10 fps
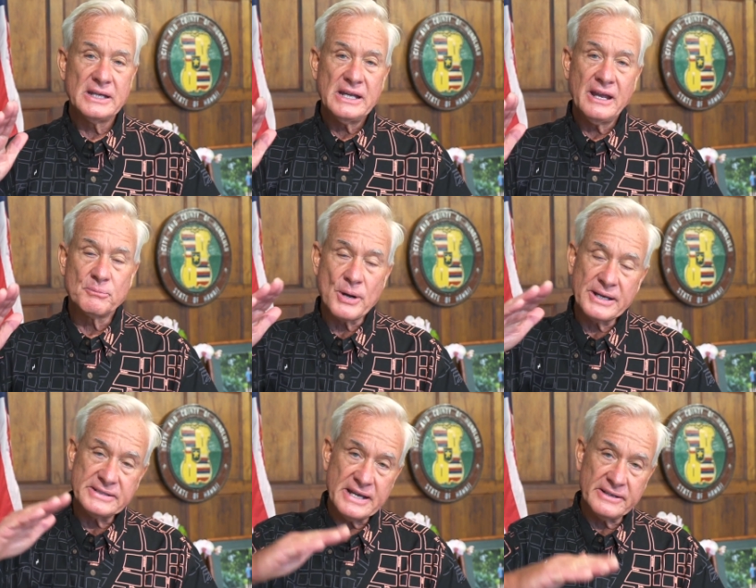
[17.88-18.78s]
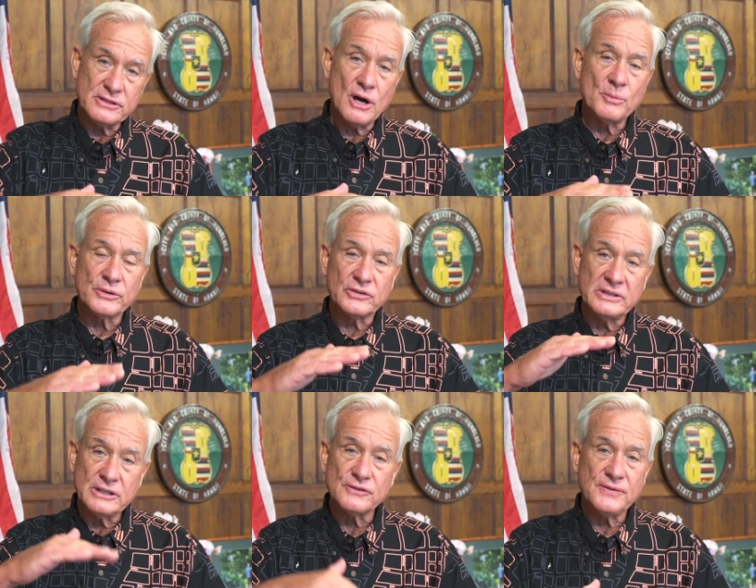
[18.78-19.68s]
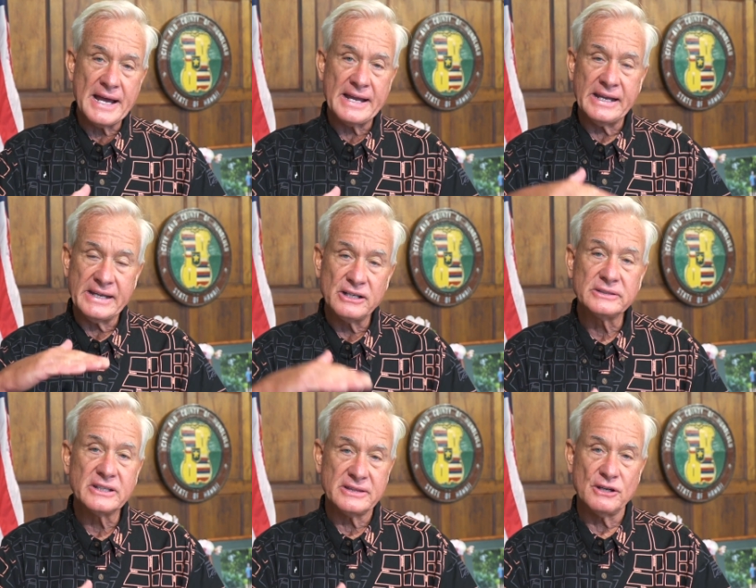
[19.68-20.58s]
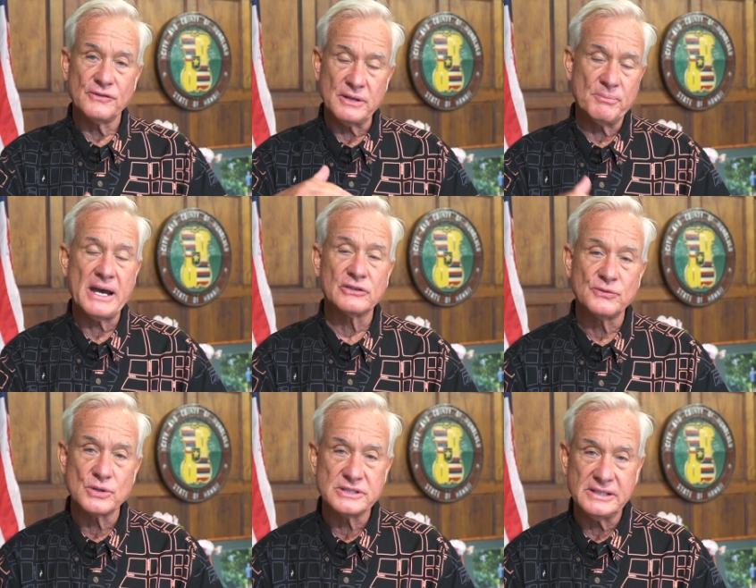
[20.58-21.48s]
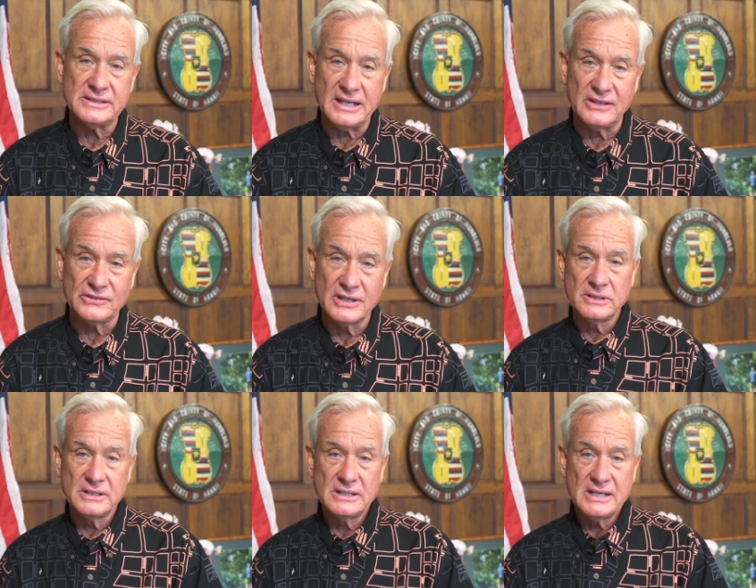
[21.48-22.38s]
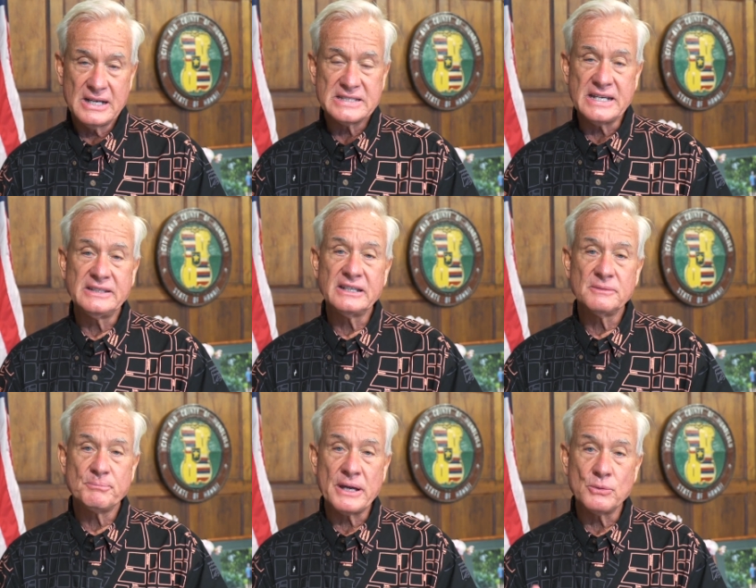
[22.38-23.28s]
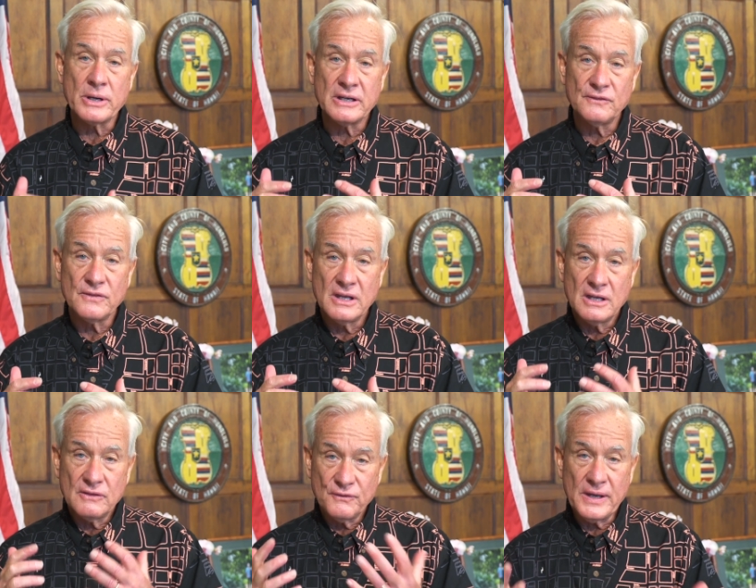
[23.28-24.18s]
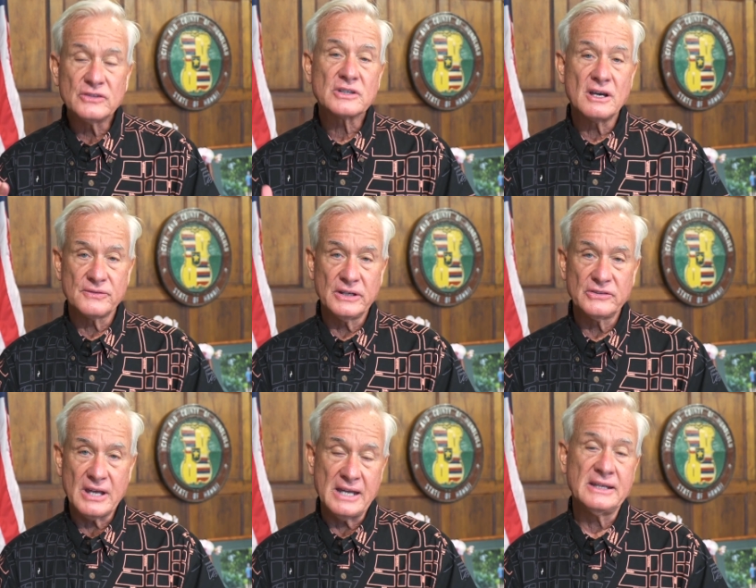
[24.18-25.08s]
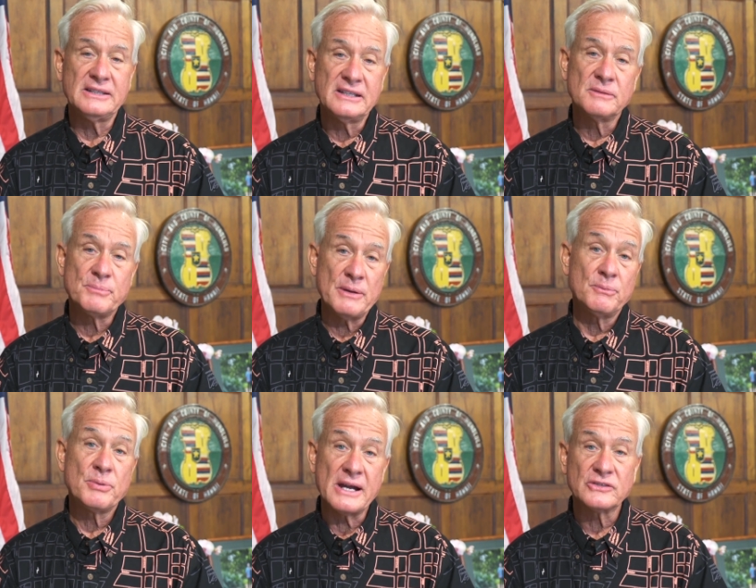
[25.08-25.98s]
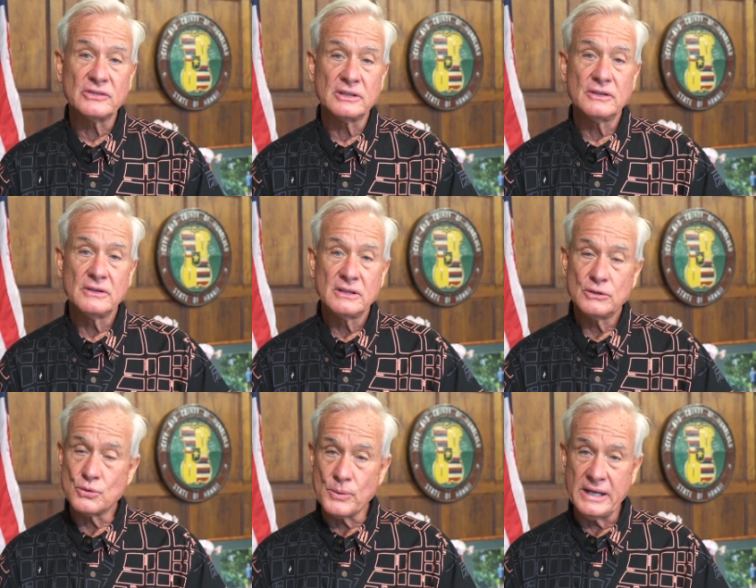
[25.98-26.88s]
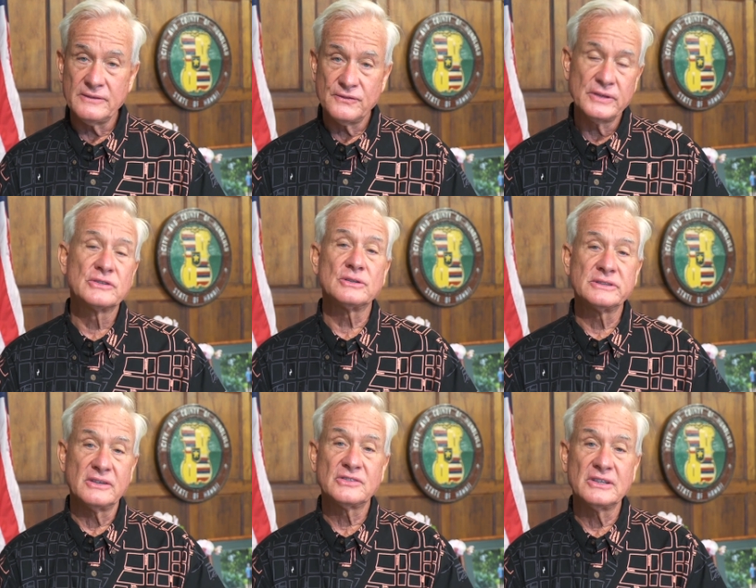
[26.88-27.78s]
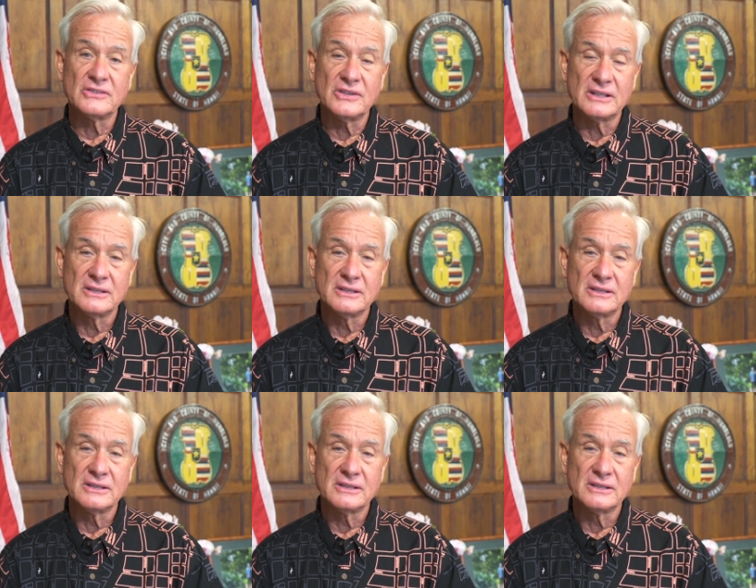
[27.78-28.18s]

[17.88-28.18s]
and brought it down to almost near flat and held it there for the past 14 days. They did it by wearing face coverings and they did it by practicing great physical distancing.